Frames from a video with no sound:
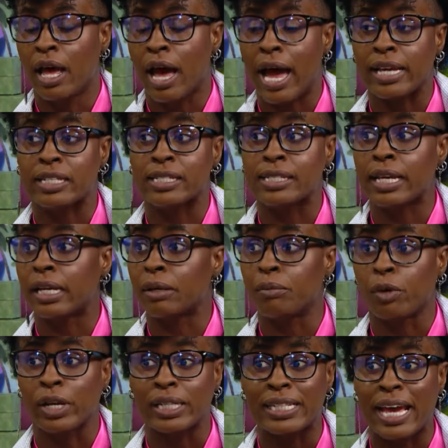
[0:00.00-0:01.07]
I
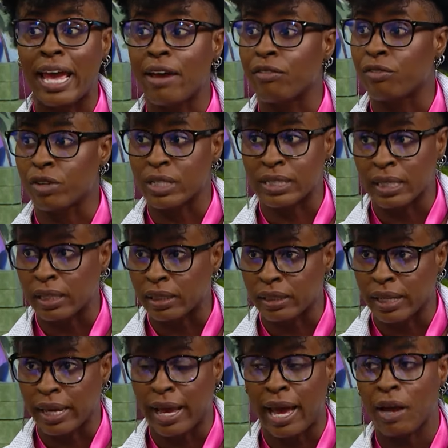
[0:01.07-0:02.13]
celebrate every single
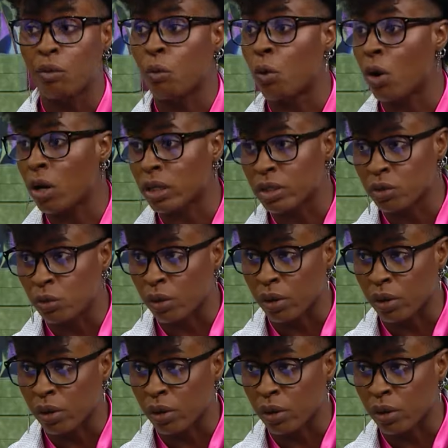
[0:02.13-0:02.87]
day. I walk to